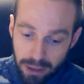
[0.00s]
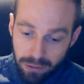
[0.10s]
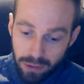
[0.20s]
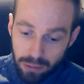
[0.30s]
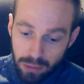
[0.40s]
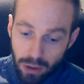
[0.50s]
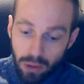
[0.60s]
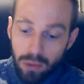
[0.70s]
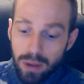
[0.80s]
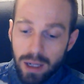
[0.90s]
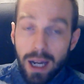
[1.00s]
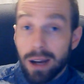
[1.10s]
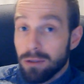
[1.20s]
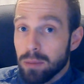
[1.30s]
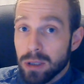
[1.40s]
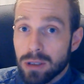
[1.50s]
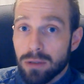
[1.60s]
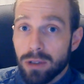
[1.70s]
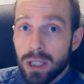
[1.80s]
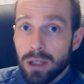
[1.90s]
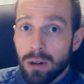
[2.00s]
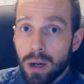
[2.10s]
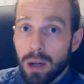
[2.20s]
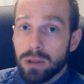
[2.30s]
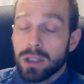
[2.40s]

if you don't have a music video out,